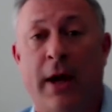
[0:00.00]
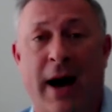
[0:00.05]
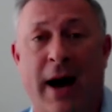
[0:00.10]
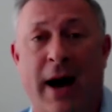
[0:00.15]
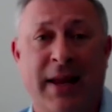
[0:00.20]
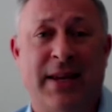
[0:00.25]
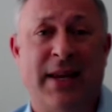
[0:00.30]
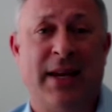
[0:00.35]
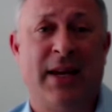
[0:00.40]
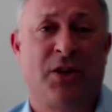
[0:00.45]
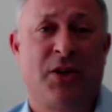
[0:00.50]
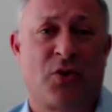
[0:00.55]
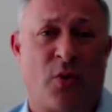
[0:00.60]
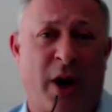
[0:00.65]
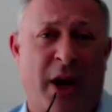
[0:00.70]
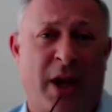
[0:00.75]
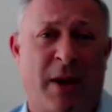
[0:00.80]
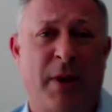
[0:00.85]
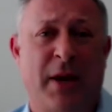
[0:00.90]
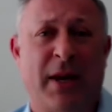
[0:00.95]
ideas,
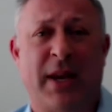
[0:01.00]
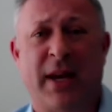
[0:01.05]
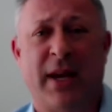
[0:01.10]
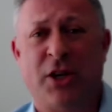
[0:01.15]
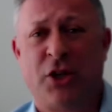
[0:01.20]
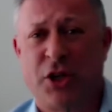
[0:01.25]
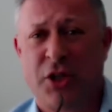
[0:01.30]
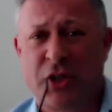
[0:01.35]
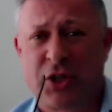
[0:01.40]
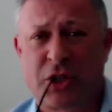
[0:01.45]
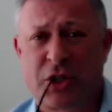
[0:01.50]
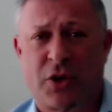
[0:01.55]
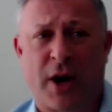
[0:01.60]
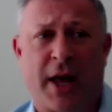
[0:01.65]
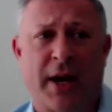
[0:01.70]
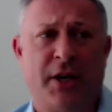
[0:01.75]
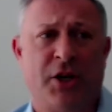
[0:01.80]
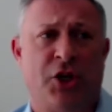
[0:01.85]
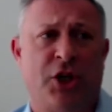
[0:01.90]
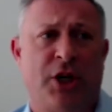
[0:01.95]
recommendations,
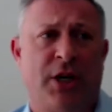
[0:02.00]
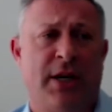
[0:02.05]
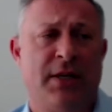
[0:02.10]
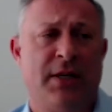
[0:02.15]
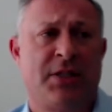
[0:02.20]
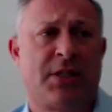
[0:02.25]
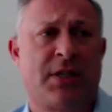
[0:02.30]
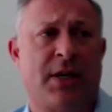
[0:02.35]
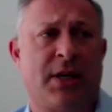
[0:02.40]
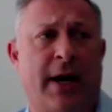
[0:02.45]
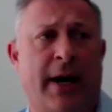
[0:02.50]
strategies.